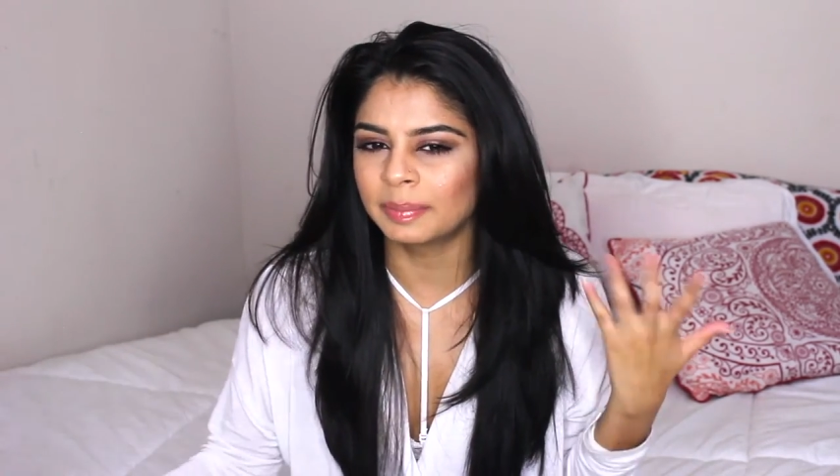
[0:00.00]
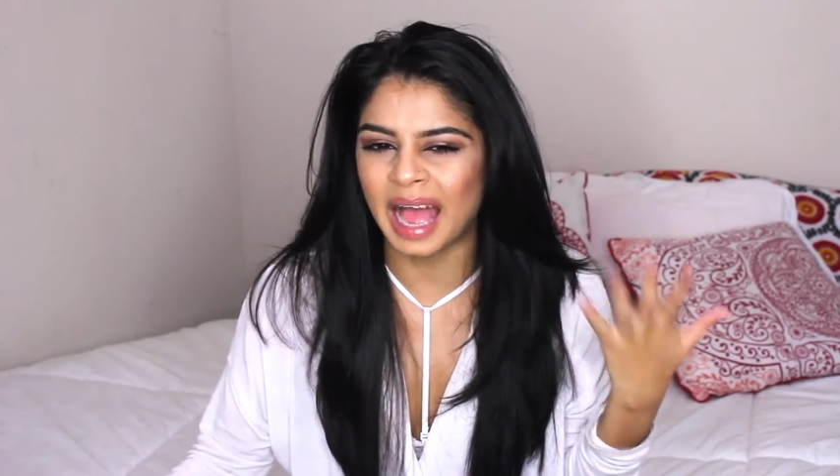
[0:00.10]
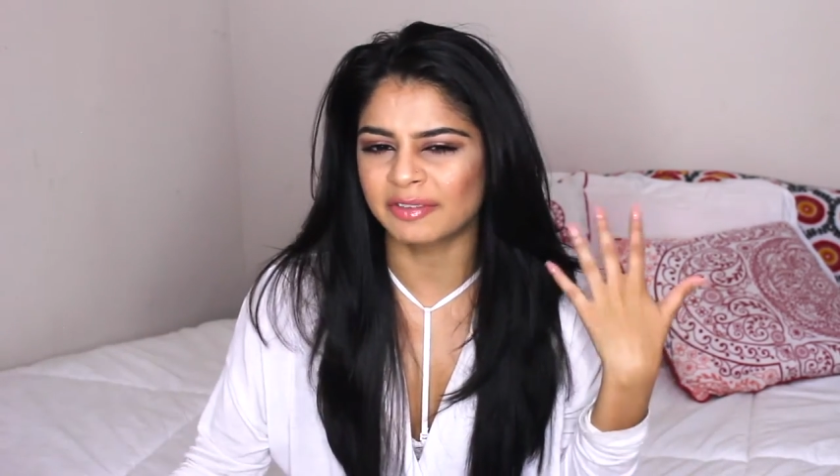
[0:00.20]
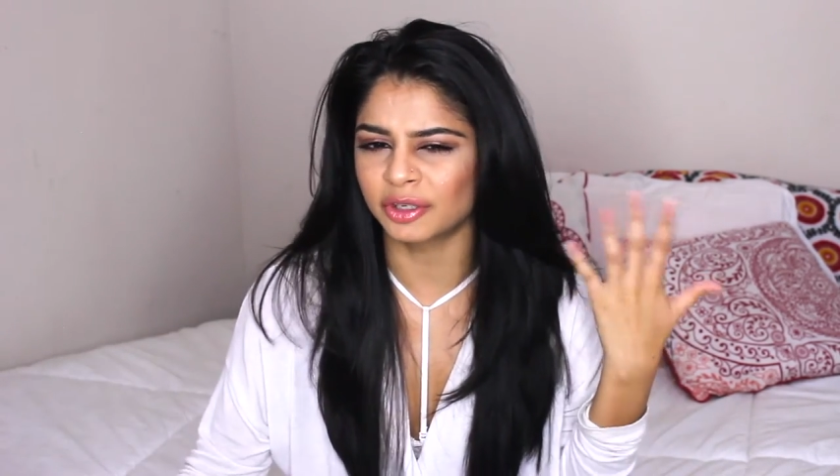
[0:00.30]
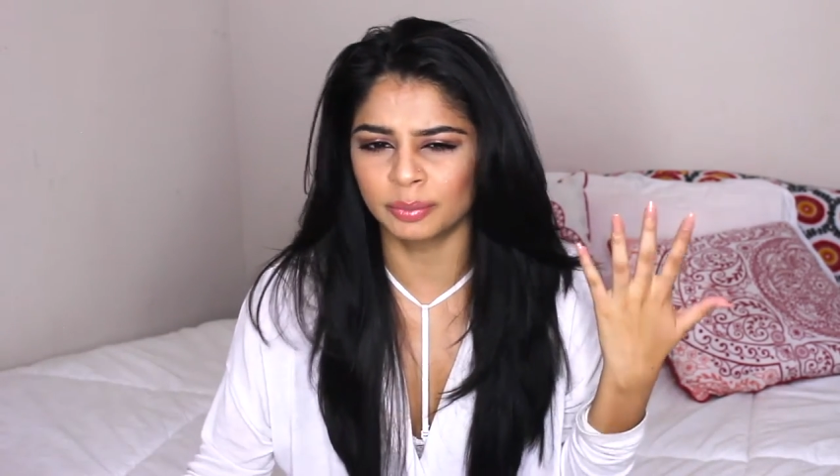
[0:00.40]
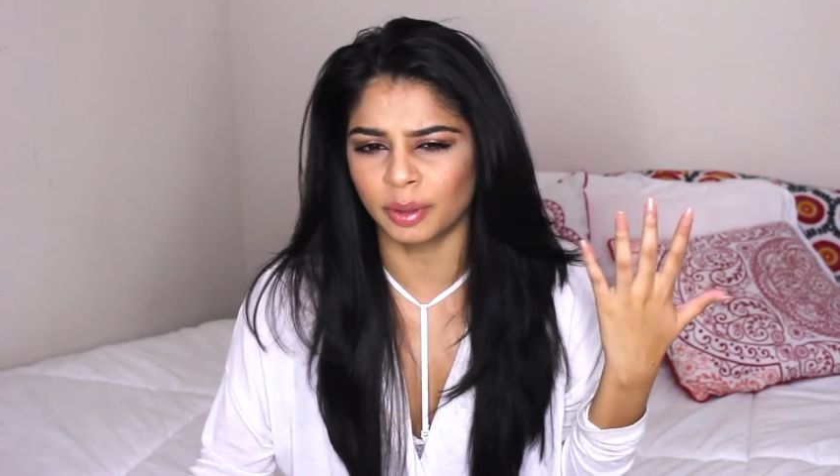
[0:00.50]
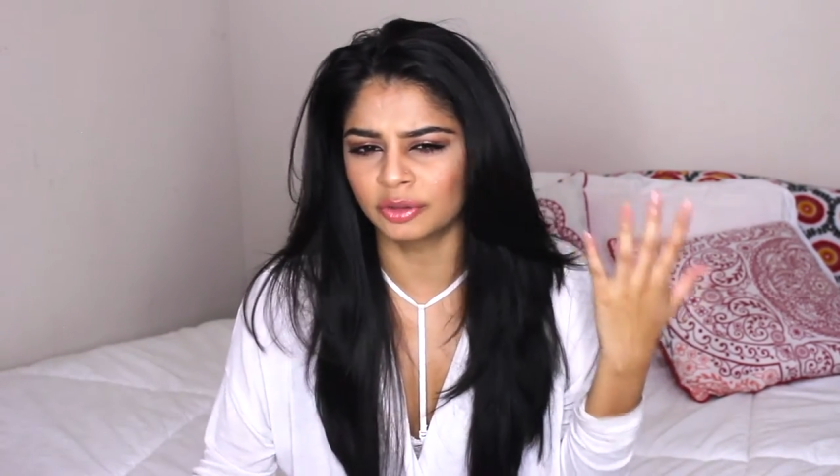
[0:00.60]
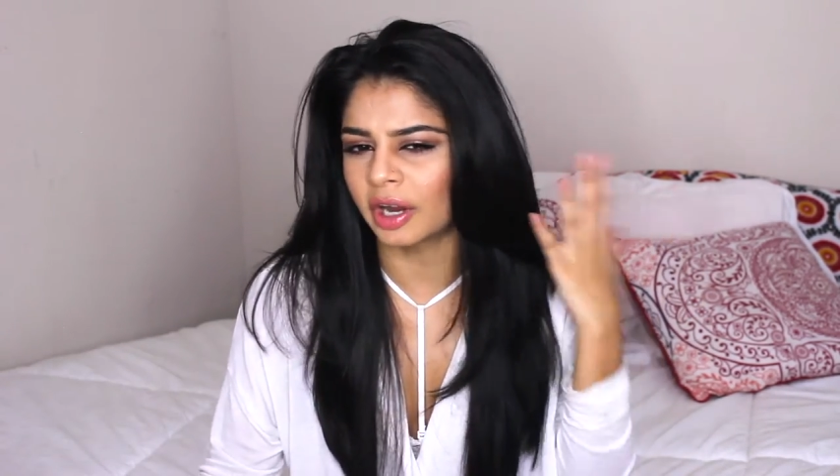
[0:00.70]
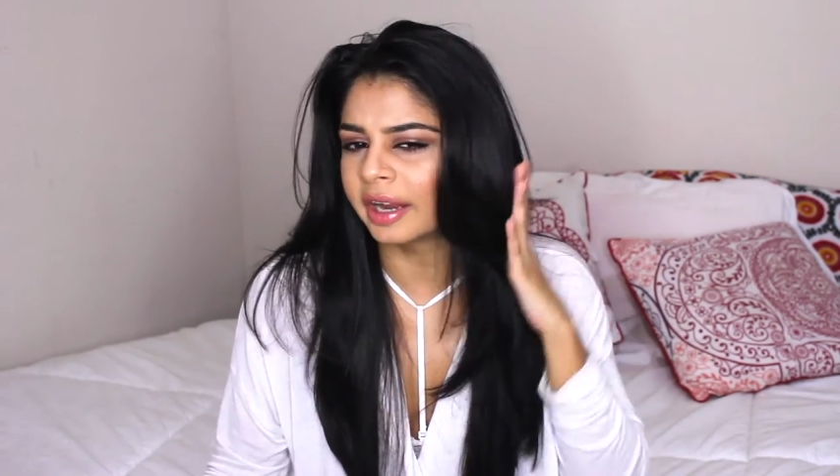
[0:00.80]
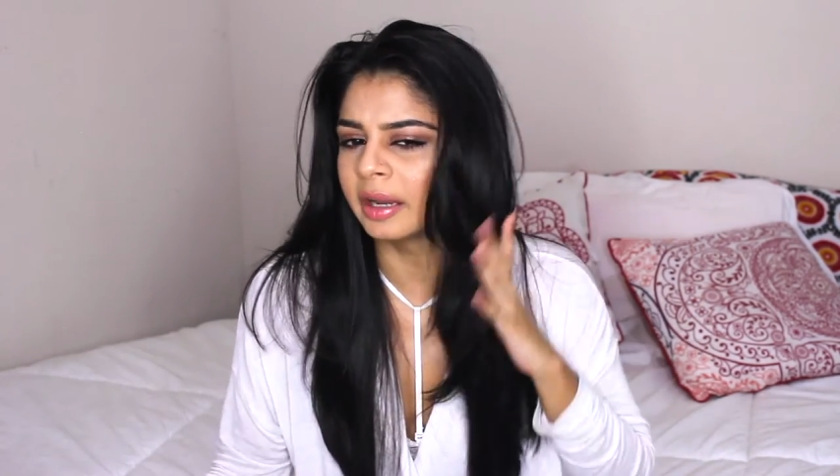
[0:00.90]
but after you blow
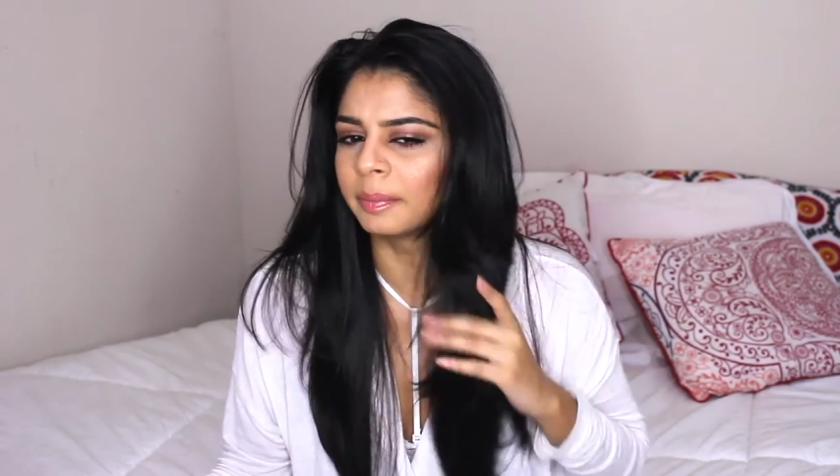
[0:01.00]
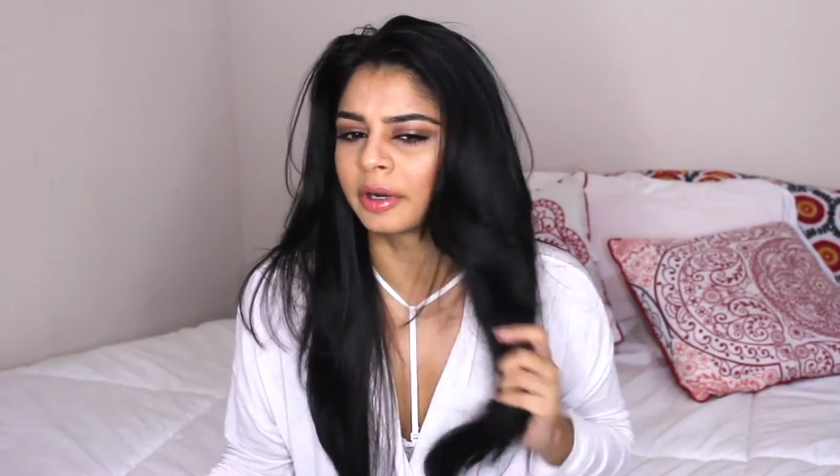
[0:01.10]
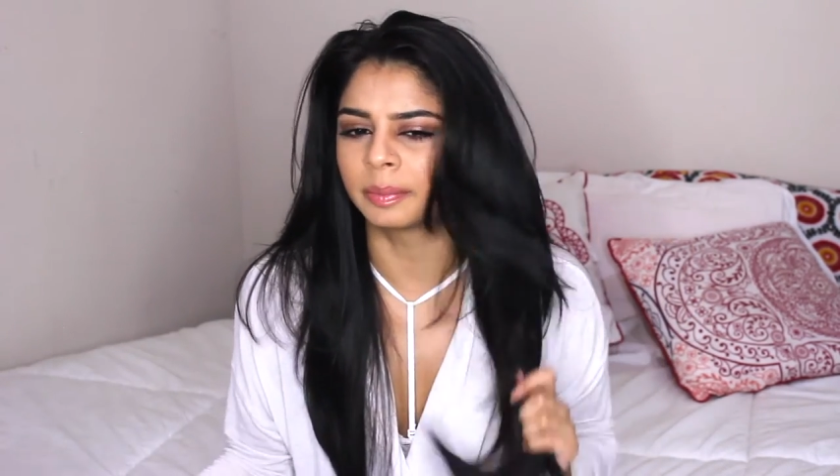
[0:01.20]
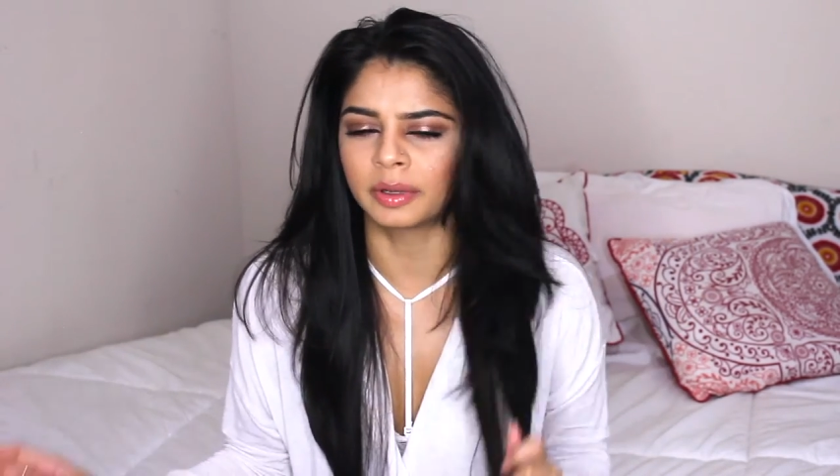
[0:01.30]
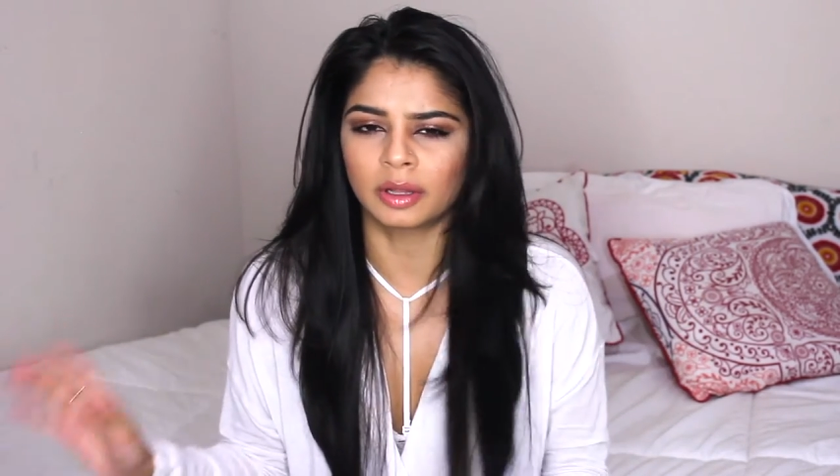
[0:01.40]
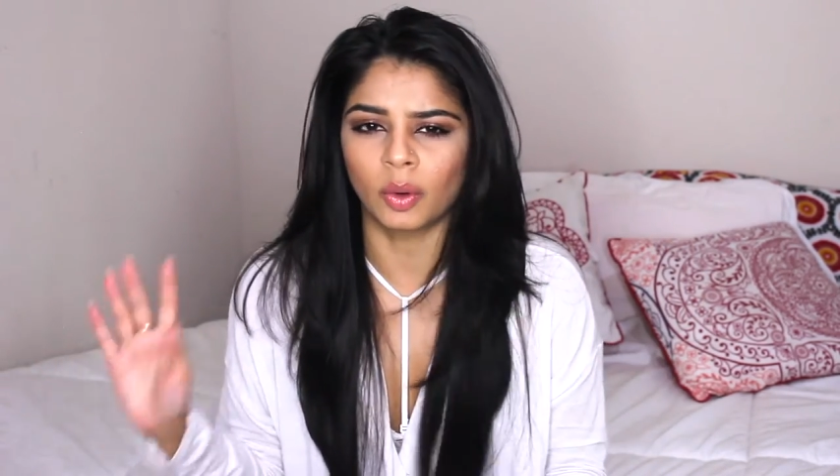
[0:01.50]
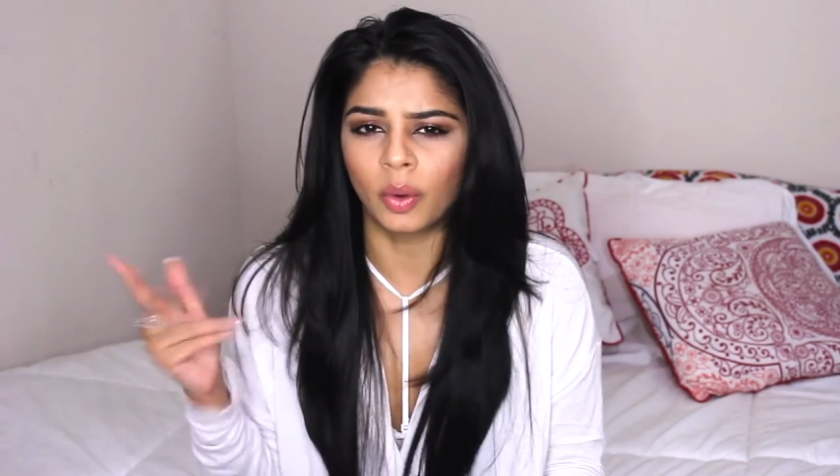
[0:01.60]
dry it and put a bit of